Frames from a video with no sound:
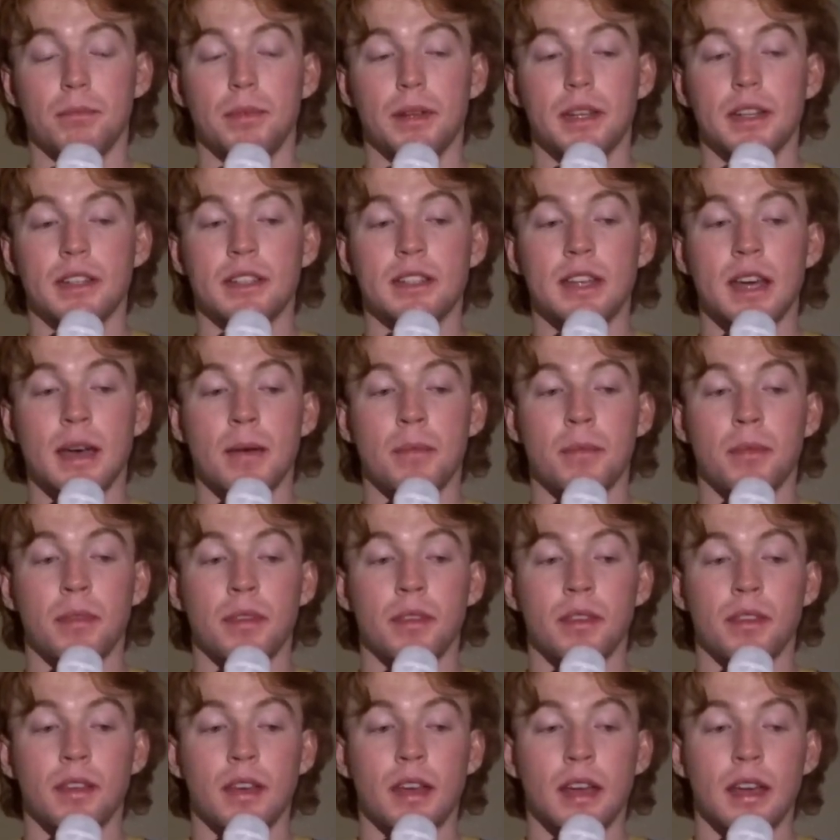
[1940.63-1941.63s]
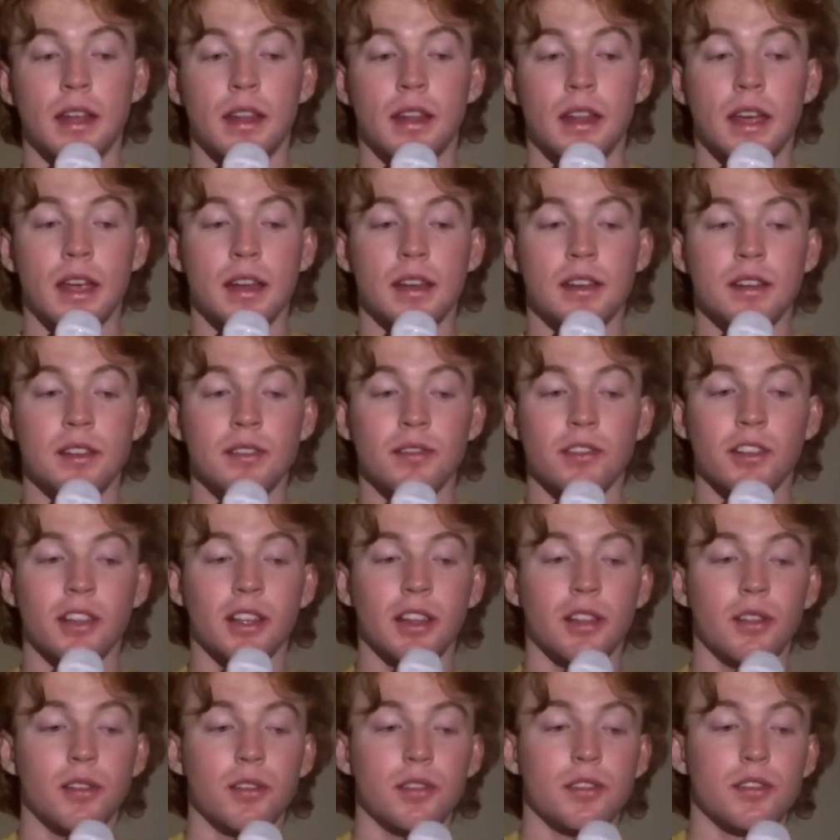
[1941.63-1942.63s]
bit of depth. And they didn't
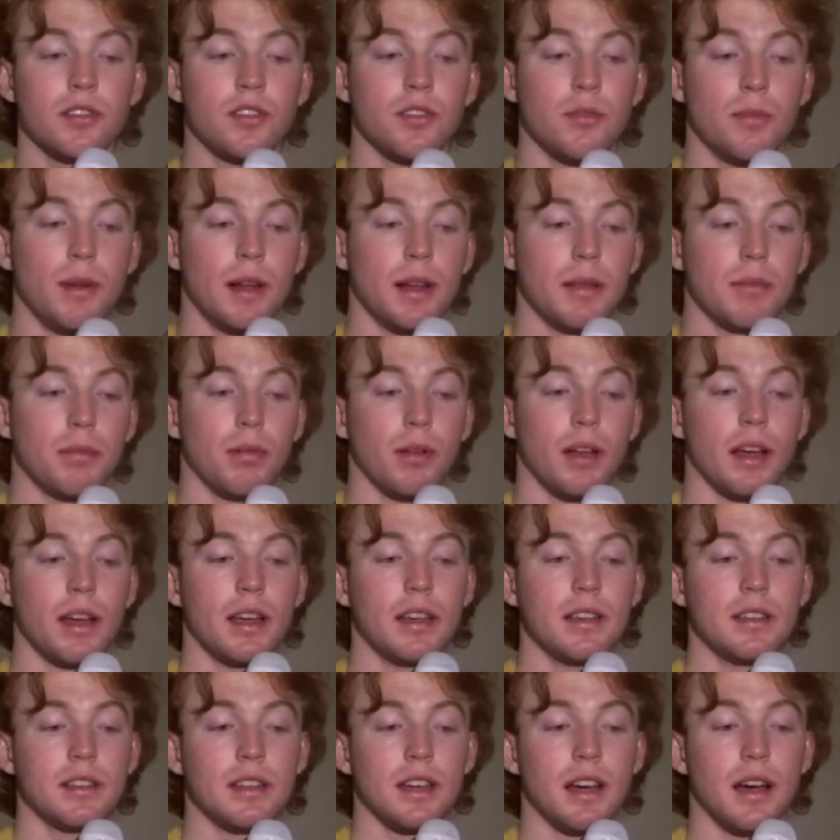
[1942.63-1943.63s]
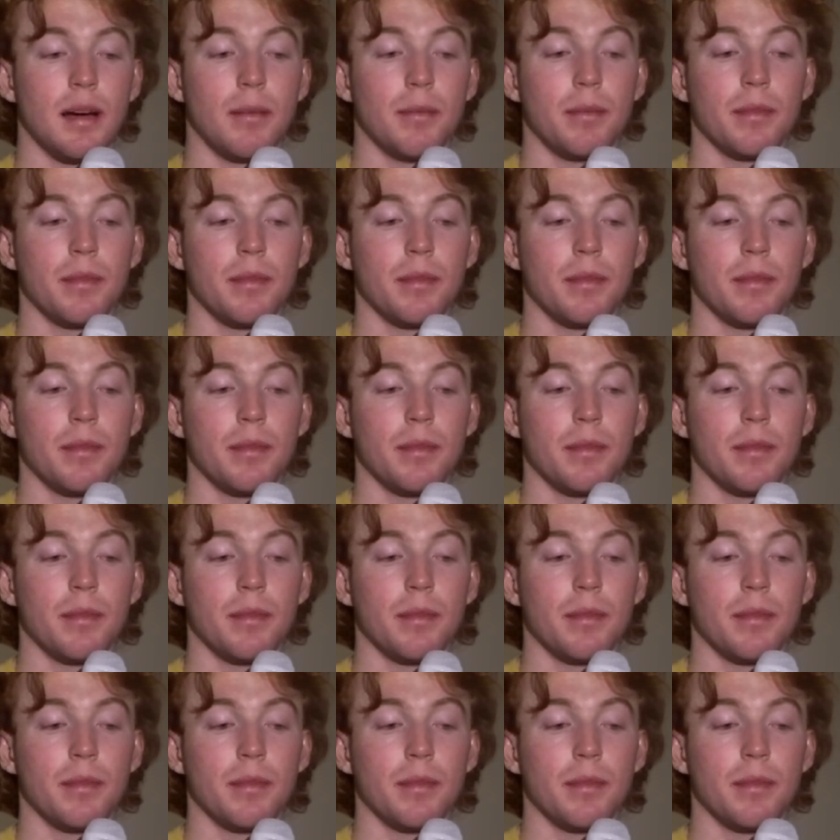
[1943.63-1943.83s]
really lose too many players.